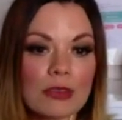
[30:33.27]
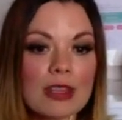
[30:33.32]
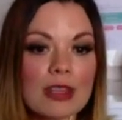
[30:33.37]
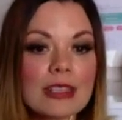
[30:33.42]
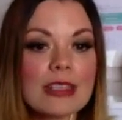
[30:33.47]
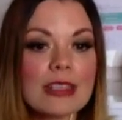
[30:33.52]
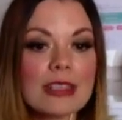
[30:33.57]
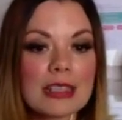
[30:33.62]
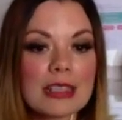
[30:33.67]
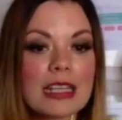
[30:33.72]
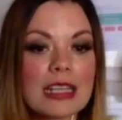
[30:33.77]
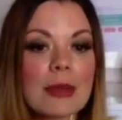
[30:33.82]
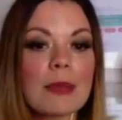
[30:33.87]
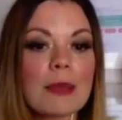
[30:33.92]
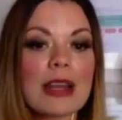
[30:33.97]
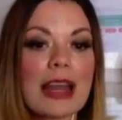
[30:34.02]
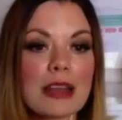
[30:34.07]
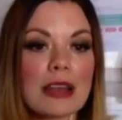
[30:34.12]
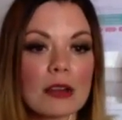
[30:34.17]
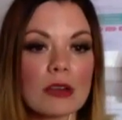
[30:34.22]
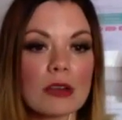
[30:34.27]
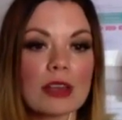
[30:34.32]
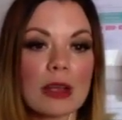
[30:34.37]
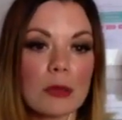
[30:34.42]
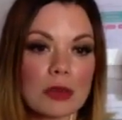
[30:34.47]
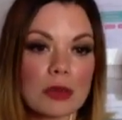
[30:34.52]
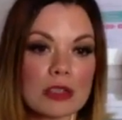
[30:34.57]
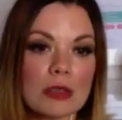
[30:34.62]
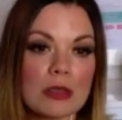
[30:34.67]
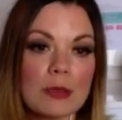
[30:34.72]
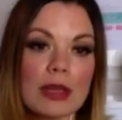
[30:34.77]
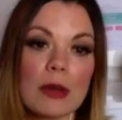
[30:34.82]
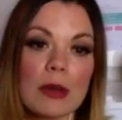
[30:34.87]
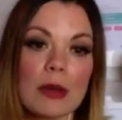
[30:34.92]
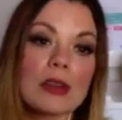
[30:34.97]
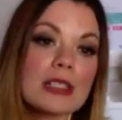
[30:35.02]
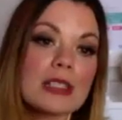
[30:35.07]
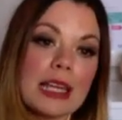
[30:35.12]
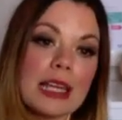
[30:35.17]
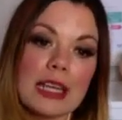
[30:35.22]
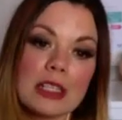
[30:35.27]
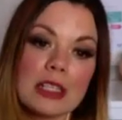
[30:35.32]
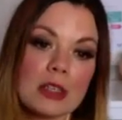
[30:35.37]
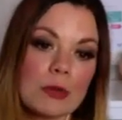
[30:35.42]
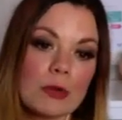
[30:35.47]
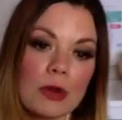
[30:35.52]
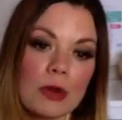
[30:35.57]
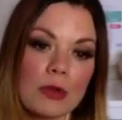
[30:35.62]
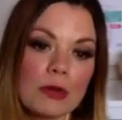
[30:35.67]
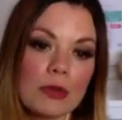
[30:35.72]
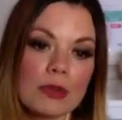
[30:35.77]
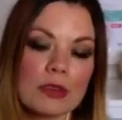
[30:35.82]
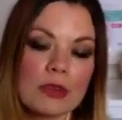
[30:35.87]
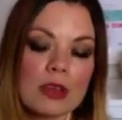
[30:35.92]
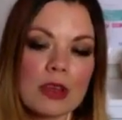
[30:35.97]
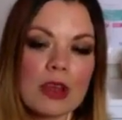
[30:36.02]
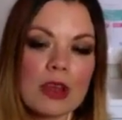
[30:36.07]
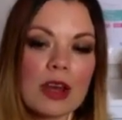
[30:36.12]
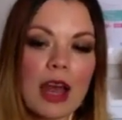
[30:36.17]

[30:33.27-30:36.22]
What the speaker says: This is the type of landlord I wanted to be. I wanted HMOs.